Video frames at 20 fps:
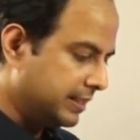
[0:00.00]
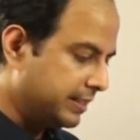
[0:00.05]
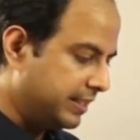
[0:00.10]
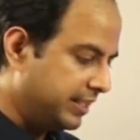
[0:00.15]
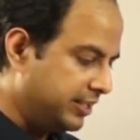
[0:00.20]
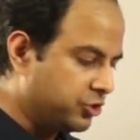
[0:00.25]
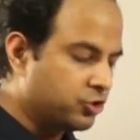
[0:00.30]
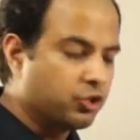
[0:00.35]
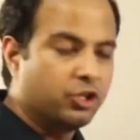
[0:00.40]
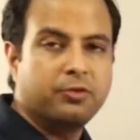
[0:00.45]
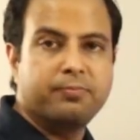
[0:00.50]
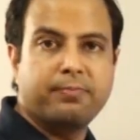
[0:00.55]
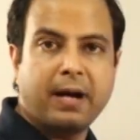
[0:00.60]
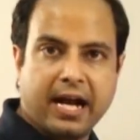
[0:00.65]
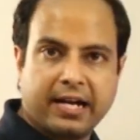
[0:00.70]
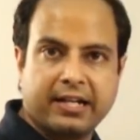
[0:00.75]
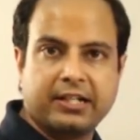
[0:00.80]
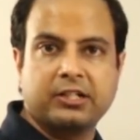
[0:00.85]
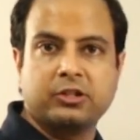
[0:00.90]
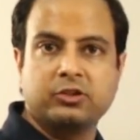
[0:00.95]
restored
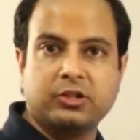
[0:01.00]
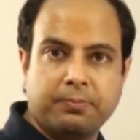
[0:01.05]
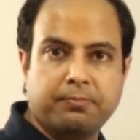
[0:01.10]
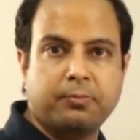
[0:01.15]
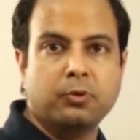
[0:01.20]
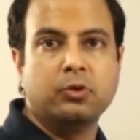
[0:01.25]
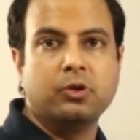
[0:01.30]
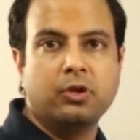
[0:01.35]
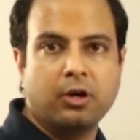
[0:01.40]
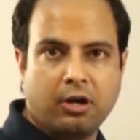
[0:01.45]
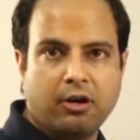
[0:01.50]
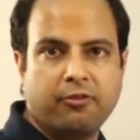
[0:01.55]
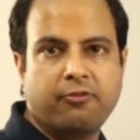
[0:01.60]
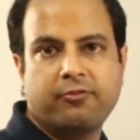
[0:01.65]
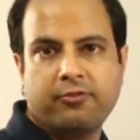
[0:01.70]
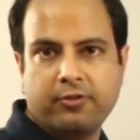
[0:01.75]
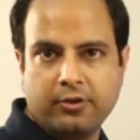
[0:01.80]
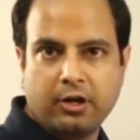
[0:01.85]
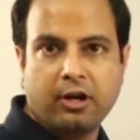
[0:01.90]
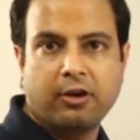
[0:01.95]
back to the pool
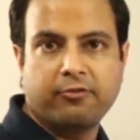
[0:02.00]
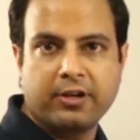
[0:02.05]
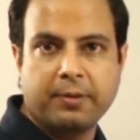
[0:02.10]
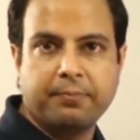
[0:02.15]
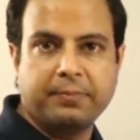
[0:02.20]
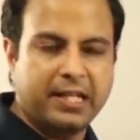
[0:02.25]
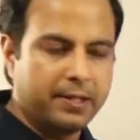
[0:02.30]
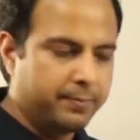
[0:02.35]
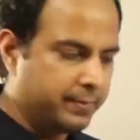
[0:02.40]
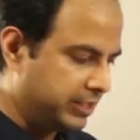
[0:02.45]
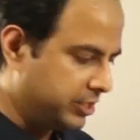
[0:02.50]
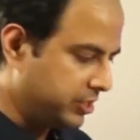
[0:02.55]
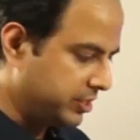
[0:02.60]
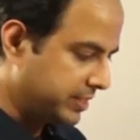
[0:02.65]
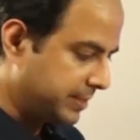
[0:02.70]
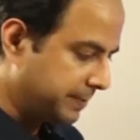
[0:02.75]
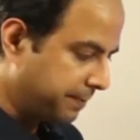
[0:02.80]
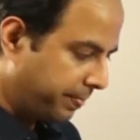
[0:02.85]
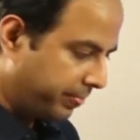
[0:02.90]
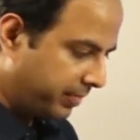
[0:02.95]
of empty
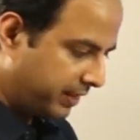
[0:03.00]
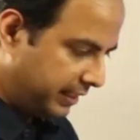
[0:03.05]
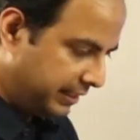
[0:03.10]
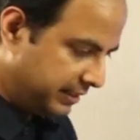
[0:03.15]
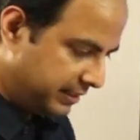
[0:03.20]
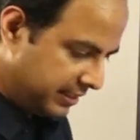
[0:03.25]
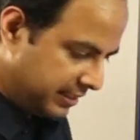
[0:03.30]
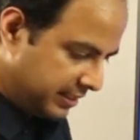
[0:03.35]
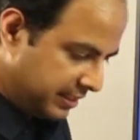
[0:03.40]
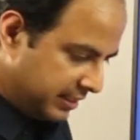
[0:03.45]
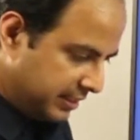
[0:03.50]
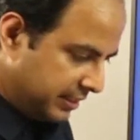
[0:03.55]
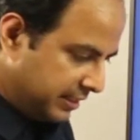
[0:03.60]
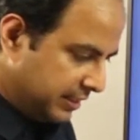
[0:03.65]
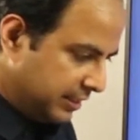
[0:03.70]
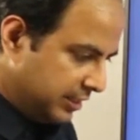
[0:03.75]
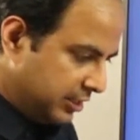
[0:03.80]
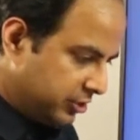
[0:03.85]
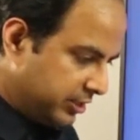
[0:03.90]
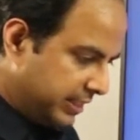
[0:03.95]
images. Right?
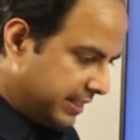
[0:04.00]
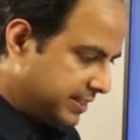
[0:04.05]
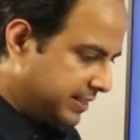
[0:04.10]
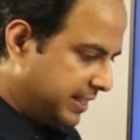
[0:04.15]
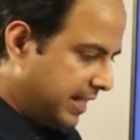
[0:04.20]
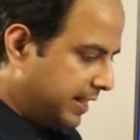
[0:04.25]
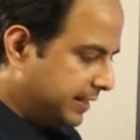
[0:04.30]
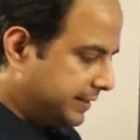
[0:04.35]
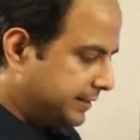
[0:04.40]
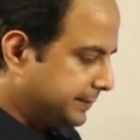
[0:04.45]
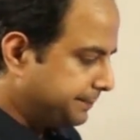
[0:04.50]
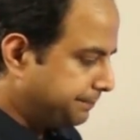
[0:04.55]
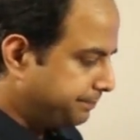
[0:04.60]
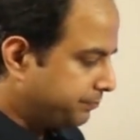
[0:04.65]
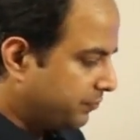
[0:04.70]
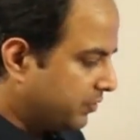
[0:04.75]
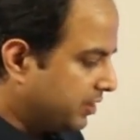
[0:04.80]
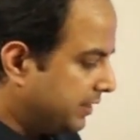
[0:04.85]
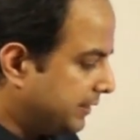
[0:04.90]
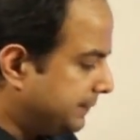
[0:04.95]
So that's that.
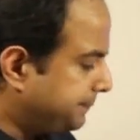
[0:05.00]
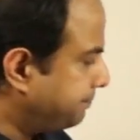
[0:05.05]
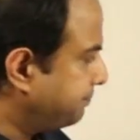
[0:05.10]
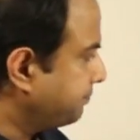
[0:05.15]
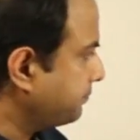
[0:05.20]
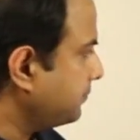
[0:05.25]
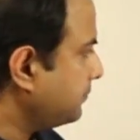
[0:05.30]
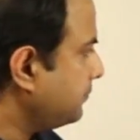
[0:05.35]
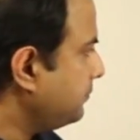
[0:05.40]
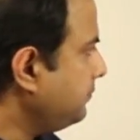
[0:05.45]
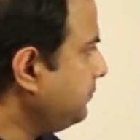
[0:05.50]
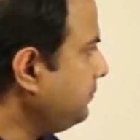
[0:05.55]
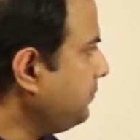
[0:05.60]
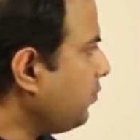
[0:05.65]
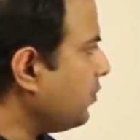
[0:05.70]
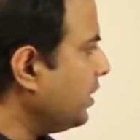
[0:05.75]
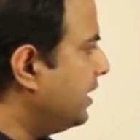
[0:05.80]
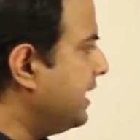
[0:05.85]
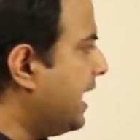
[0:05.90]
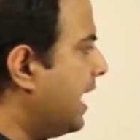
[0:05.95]

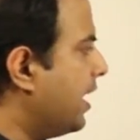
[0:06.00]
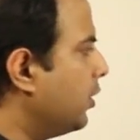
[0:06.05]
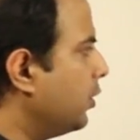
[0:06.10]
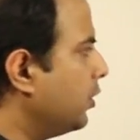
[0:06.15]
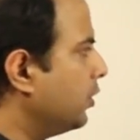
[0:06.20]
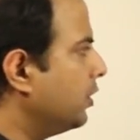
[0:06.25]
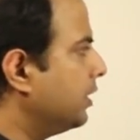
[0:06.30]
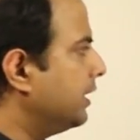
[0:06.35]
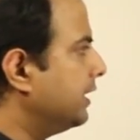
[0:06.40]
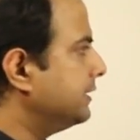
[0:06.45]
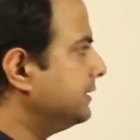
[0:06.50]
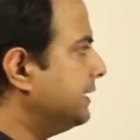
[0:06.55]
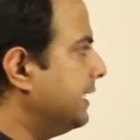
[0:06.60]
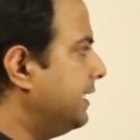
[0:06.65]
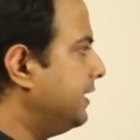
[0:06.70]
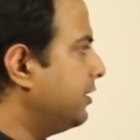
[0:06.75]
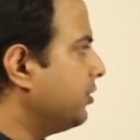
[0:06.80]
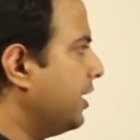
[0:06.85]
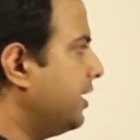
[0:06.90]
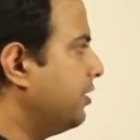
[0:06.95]
Now, the
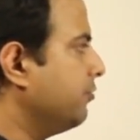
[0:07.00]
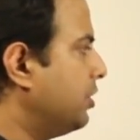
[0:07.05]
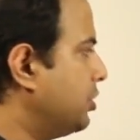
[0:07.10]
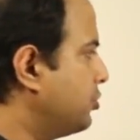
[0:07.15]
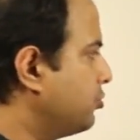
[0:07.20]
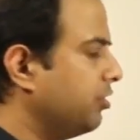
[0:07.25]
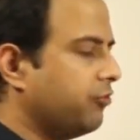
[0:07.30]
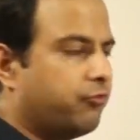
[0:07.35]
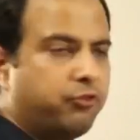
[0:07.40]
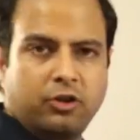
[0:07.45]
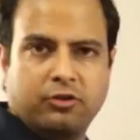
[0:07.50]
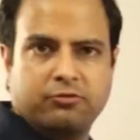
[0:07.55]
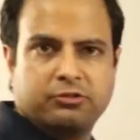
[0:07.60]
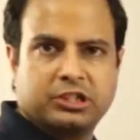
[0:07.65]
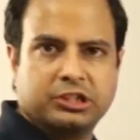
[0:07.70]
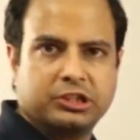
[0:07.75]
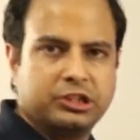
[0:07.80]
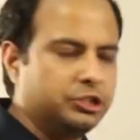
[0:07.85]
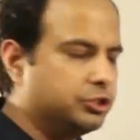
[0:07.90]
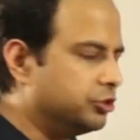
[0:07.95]
Android virtual phone
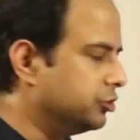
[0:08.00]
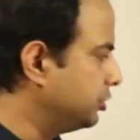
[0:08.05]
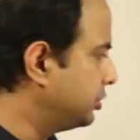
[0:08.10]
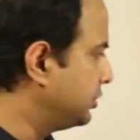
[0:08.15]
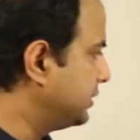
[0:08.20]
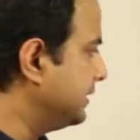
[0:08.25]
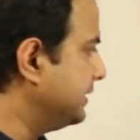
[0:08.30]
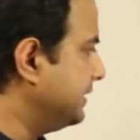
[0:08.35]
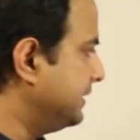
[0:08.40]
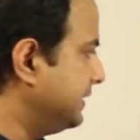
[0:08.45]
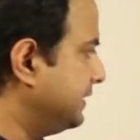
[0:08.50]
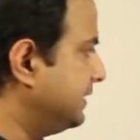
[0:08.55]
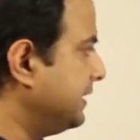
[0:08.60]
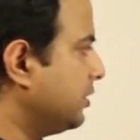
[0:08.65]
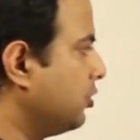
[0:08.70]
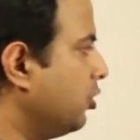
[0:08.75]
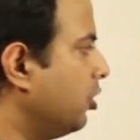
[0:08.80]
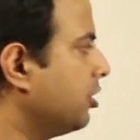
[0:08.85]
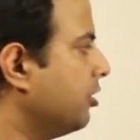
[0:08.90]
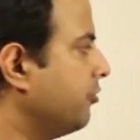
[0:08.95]
which is used, this is the
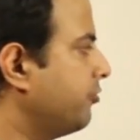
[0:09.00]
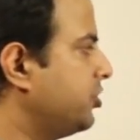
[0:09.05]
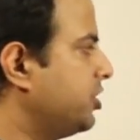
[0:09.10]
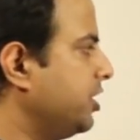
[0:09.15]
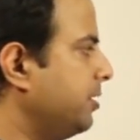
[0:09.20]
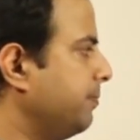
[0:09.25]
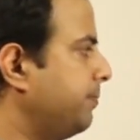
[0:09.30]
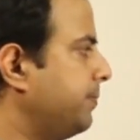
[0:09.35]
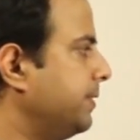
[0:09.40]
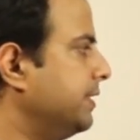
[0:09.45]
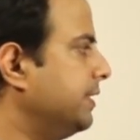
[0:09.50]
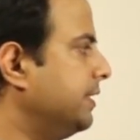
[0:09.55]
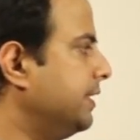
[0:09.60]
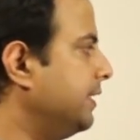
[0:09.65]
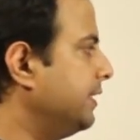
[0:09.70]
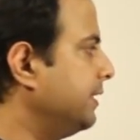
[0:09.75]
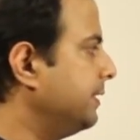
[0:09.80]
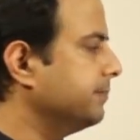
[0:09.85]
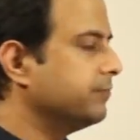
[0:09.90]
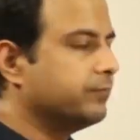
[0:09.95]
core of CHIMP,
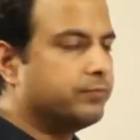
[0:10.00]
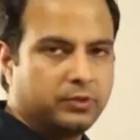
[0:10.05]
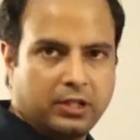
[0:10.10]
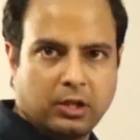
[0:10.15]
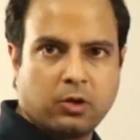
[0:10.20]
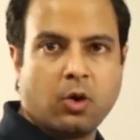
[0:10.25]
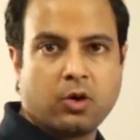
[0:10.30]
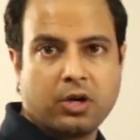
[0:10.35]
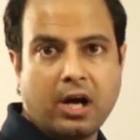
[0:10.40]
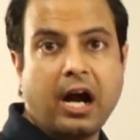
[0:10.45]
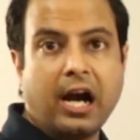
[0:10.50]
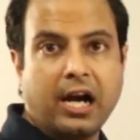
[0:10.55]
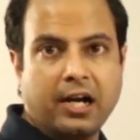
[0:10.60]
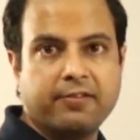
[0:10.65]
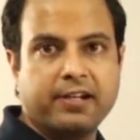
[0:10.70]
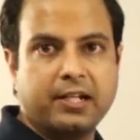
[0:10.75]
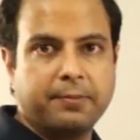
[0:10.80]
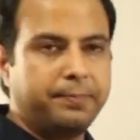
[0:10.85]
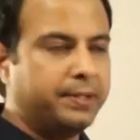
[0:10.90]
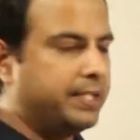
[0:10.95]
the core
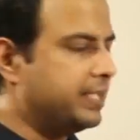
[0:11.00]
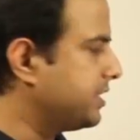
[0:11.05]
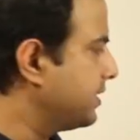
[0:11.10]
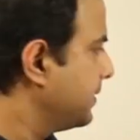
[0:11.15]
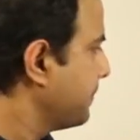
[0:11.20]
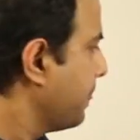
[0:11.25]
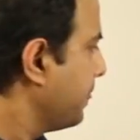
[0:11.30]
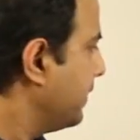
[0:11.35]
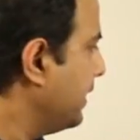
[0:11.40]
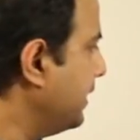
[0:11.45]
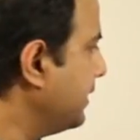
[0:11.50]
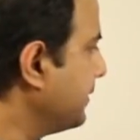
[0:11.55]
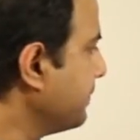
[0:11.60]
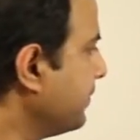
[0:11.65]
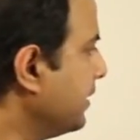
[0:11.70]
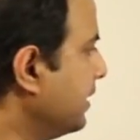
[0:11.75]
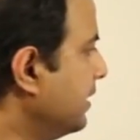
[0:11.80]
hardware piece. Right?